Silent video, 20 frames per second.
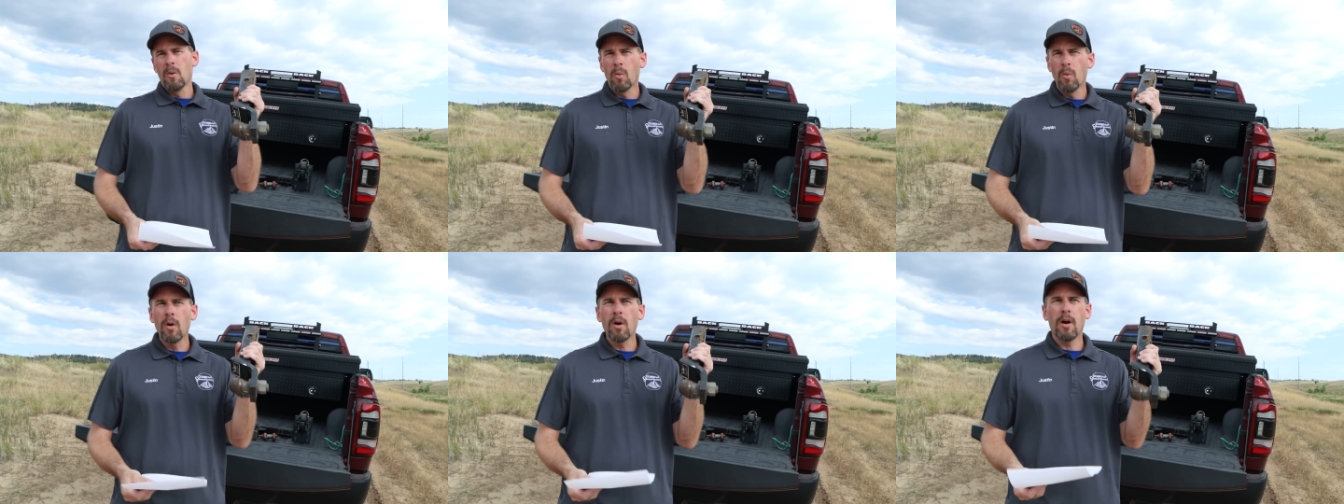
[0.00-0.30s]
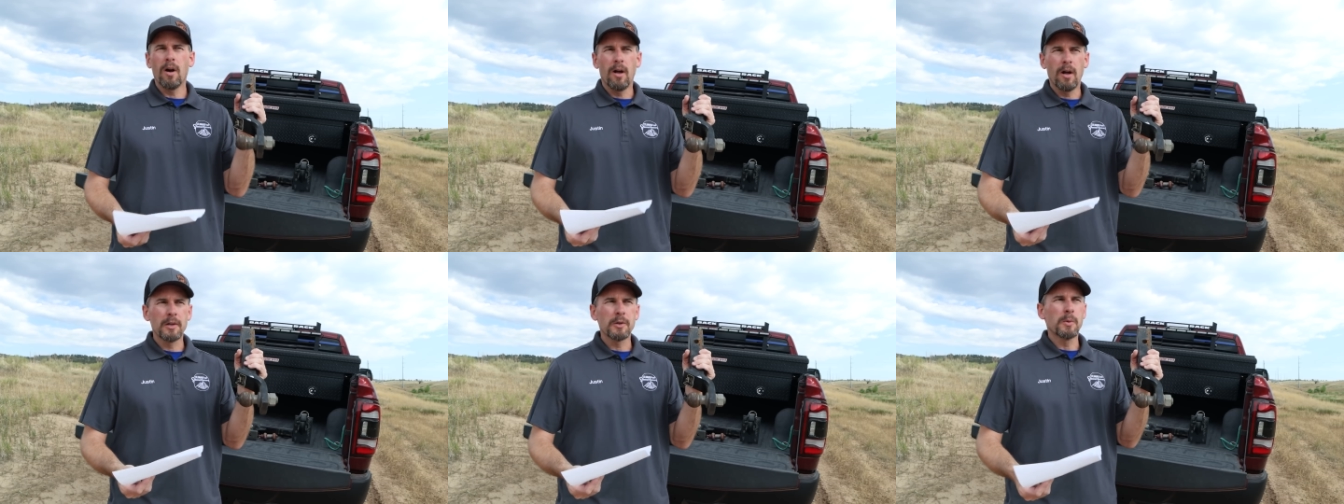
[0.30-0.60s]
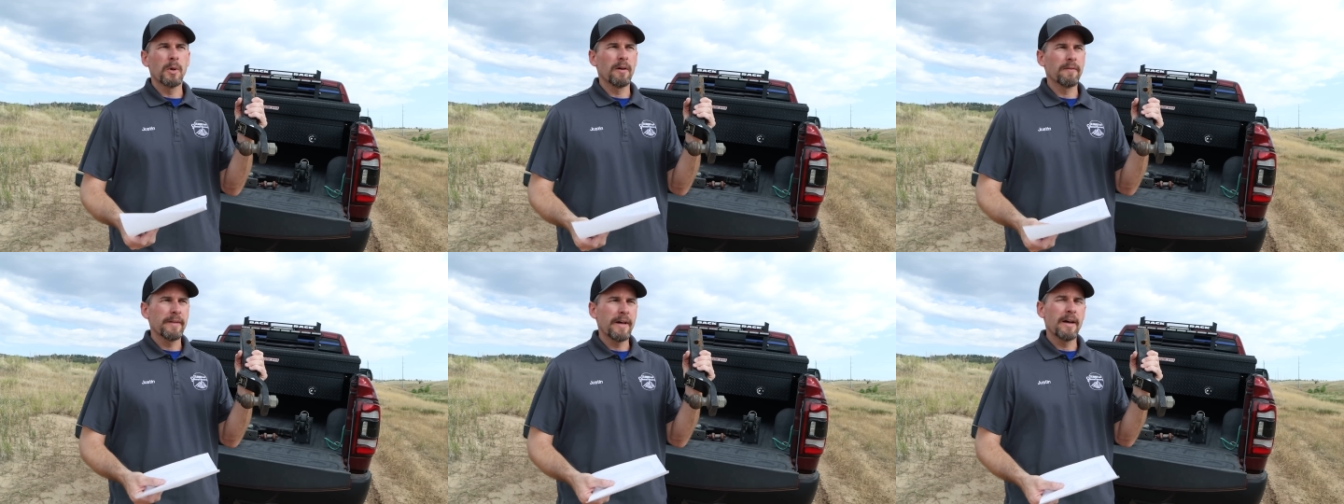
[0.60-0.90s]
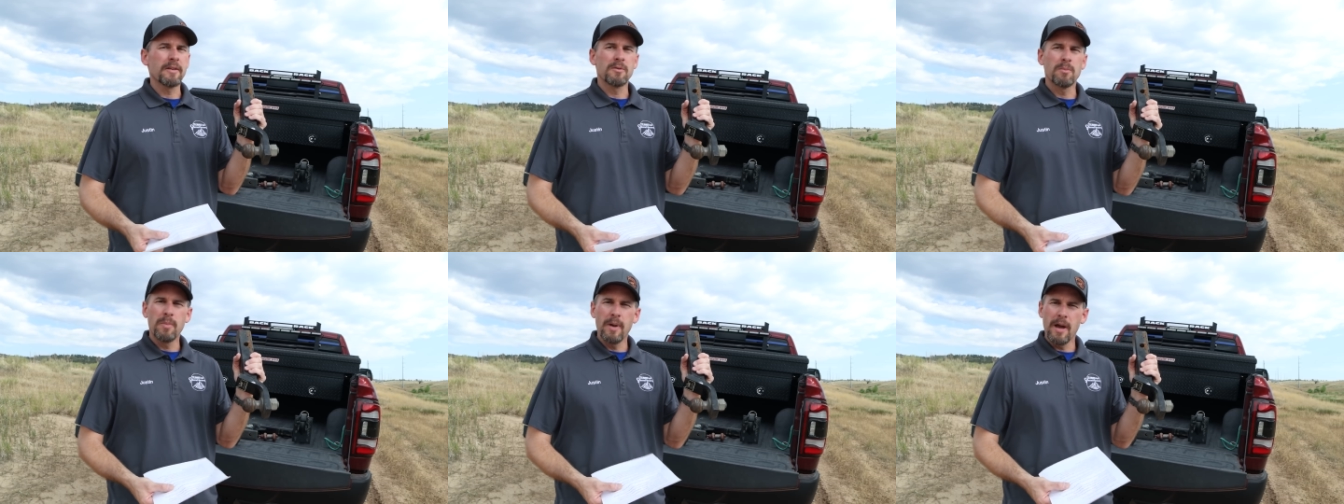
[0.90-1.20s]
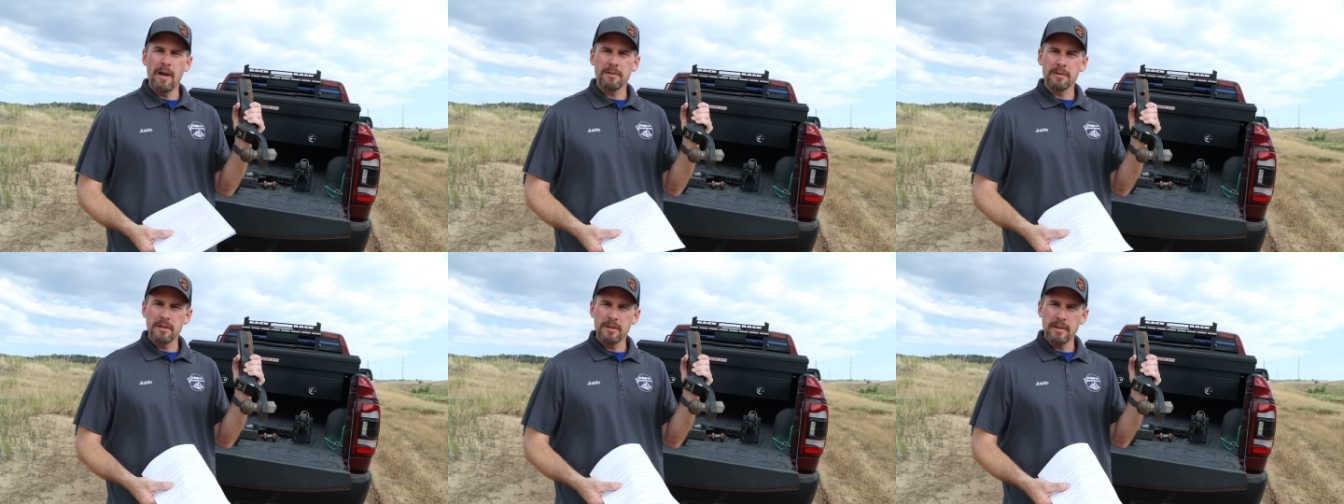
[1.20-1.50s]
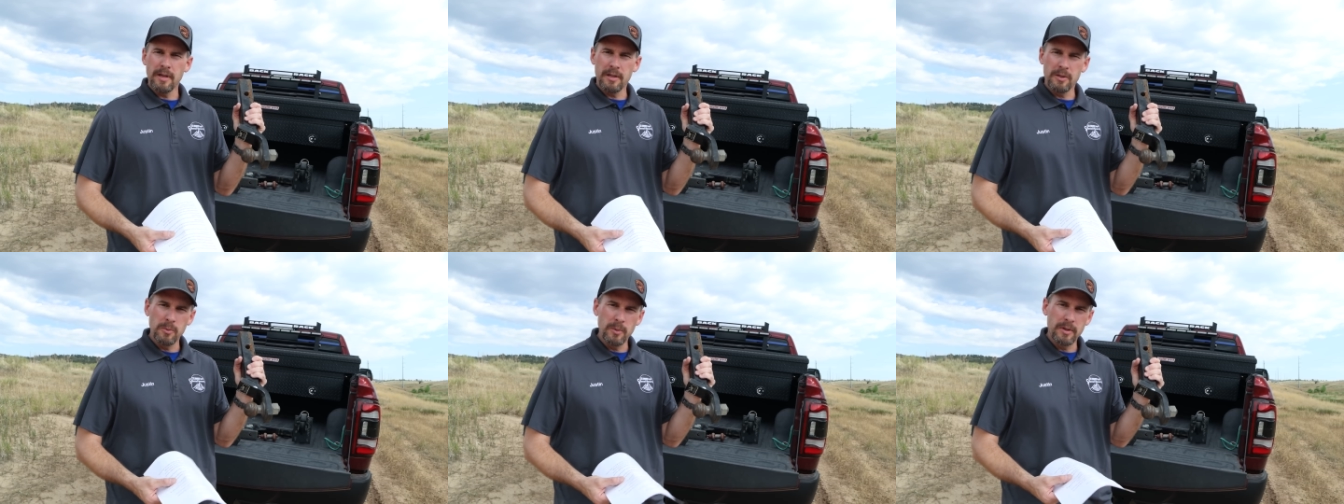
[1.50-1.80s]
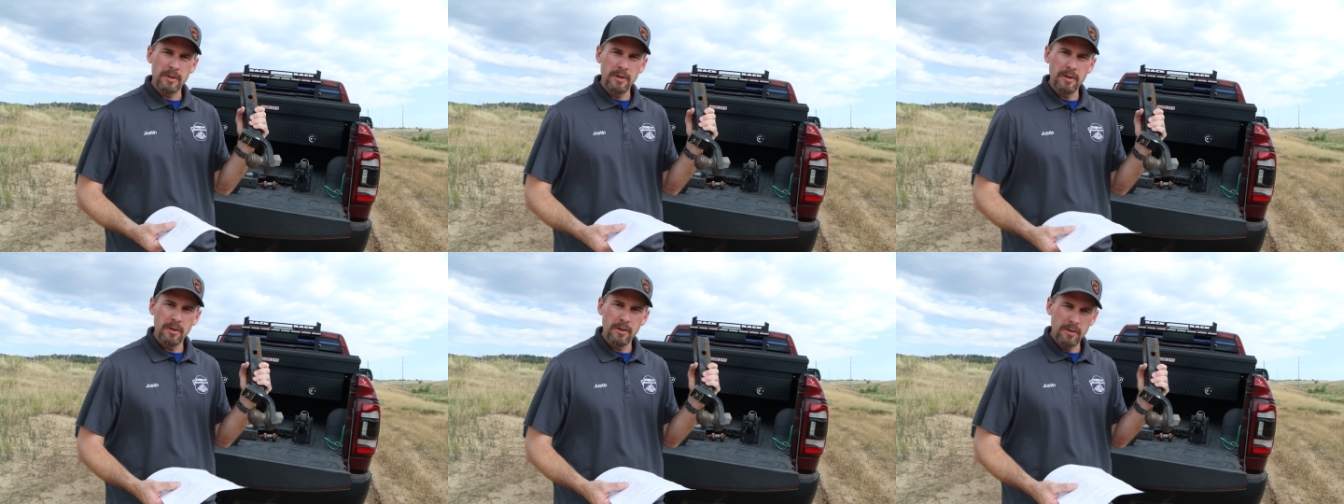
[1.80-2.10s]
we'll call it 12,000 pounds because that's
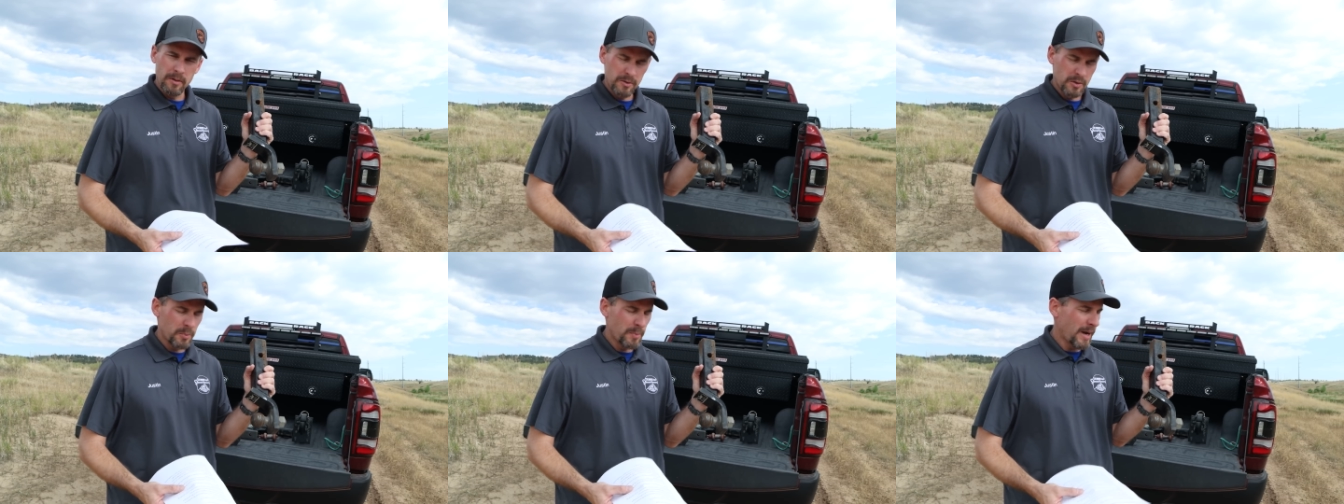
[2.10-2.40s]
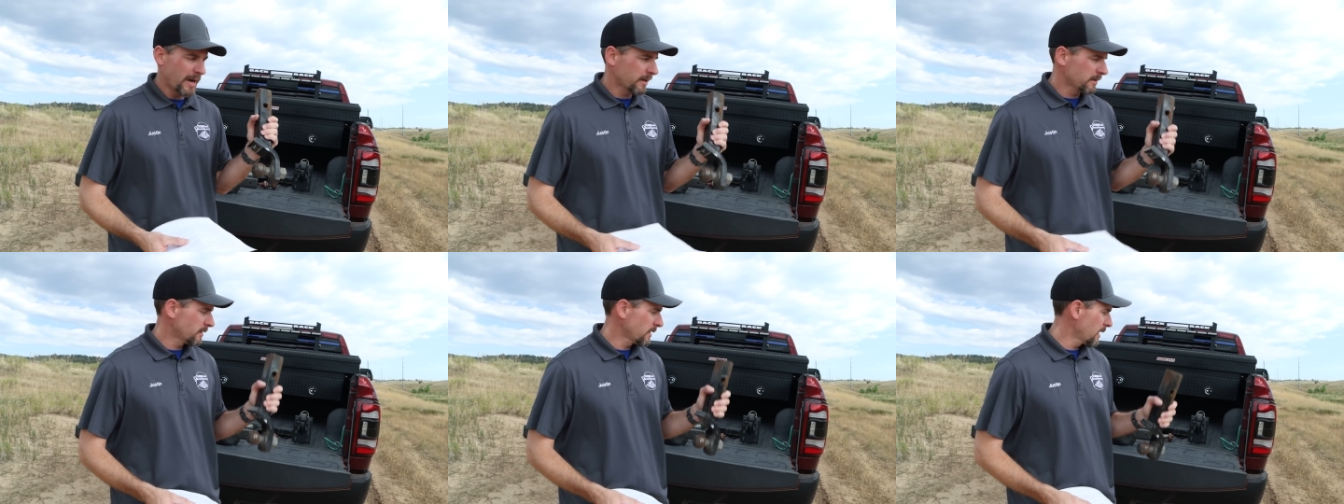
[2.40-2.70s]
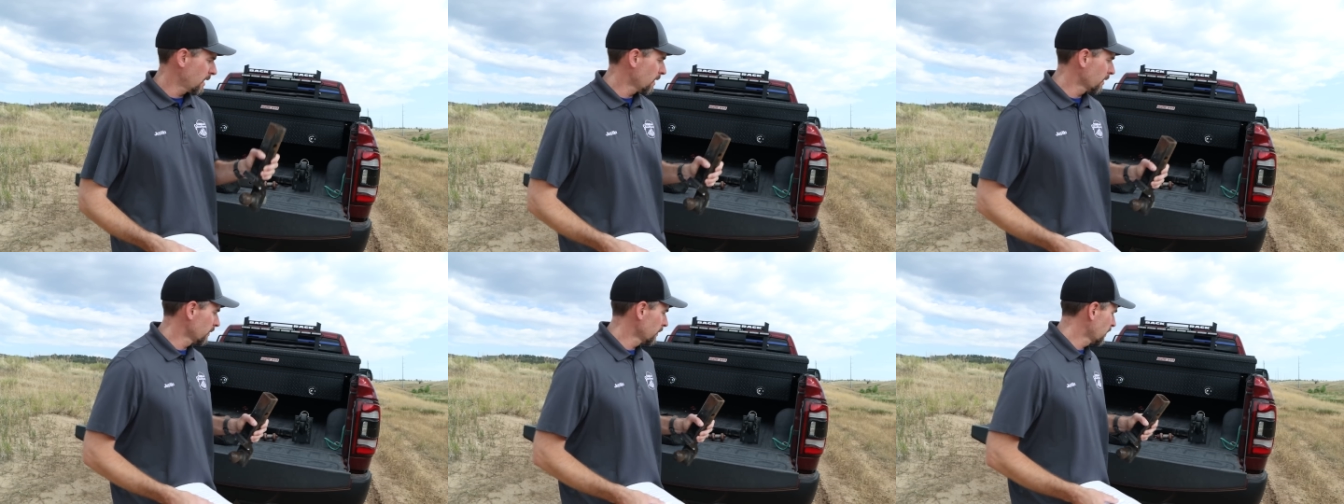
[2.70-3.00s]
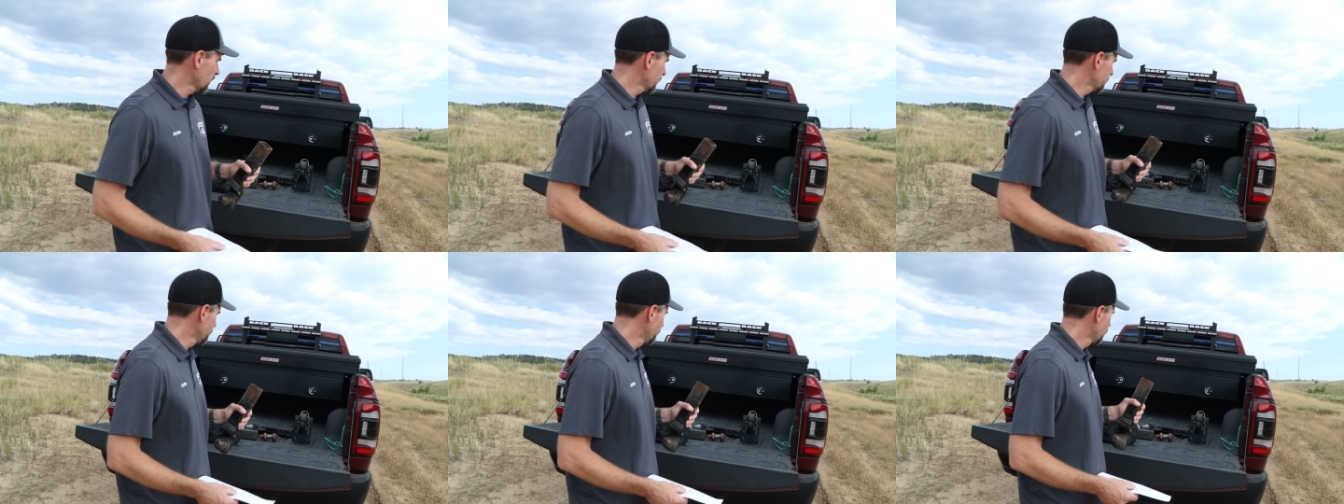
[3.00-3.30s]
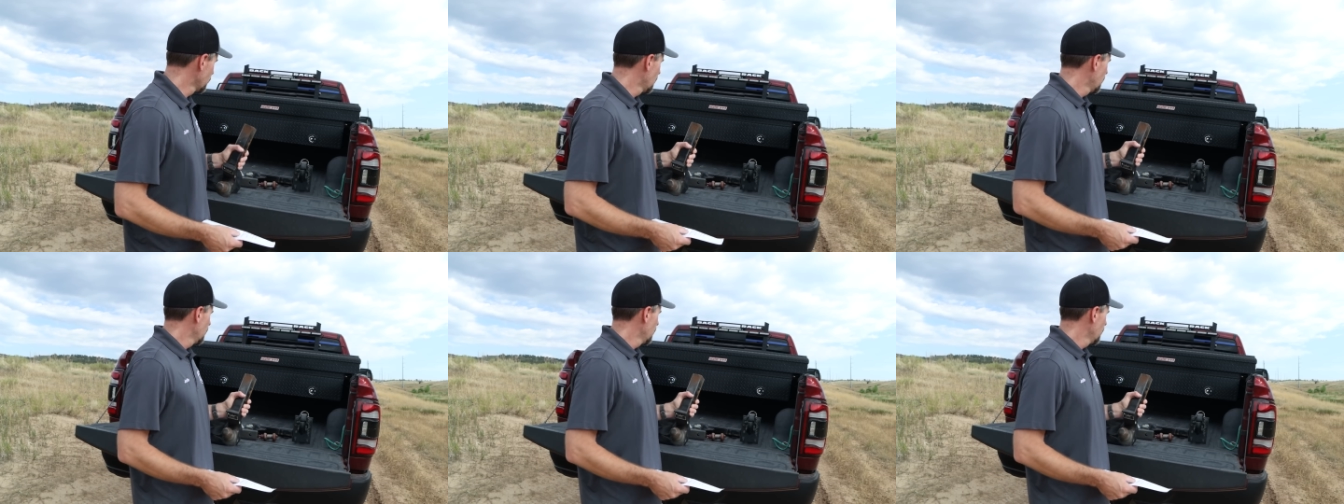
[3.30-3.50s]
what the specs say online.